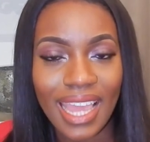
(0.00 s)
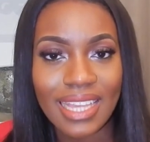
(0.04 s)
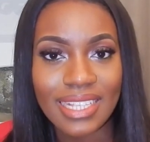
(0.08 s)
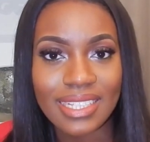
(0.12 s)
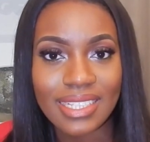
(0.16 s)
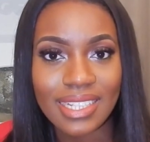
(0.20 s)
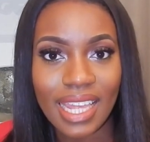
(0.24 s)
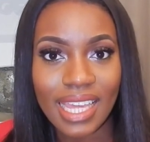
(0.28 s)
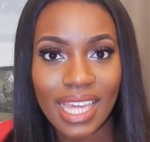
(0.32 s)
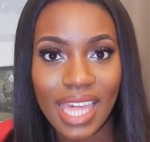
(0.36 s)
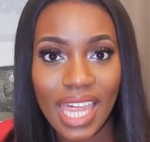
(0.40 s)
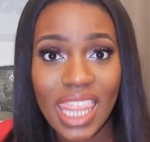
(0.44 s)

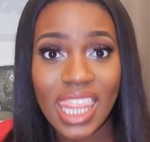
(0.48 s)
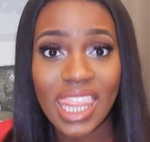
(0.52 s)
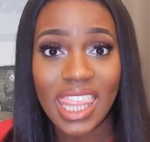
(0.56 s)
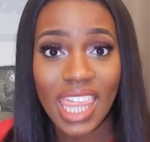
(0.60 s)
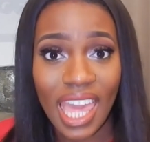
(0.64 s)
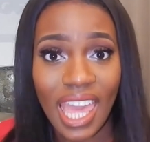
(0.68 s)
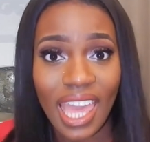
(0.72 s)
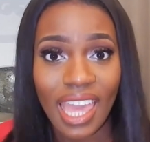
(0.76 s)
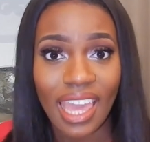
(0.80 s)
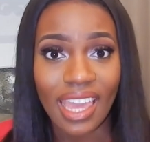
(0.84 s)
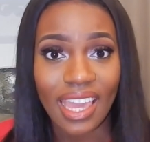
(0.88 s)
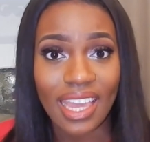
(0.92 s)
It's like a
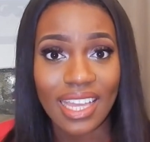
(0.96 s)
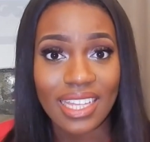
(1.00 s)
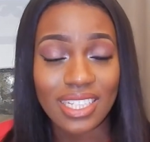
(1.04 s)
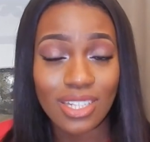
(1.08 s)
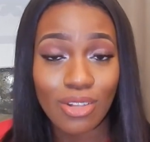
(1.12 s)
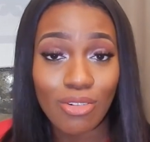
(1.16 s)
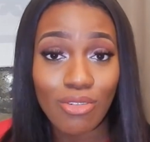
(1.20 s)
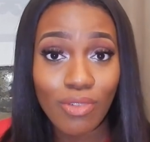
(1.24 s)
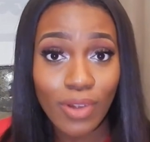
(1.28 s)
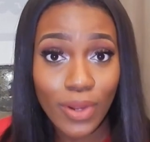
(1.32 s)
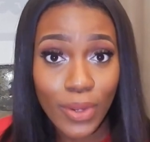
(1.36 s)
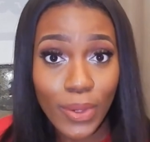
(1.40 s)
thing, it's
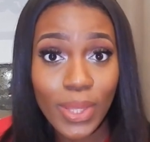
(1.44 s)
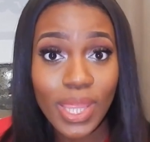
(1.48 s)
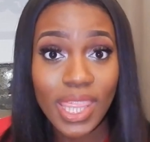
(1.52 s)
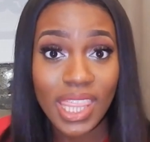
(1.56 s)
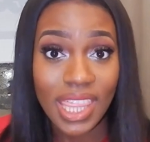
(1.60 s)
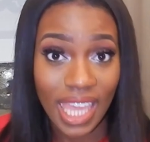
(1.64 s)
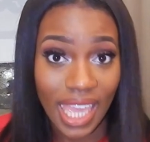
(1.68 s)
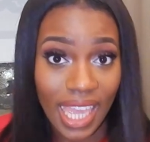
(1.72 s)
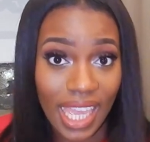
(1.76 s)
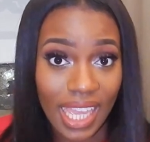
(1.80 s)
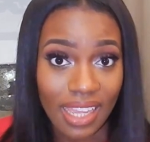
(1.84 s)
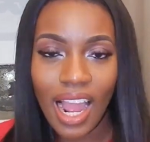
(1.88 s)
a real
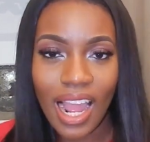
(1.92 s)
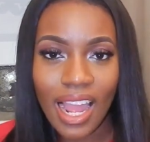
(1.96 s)
thing.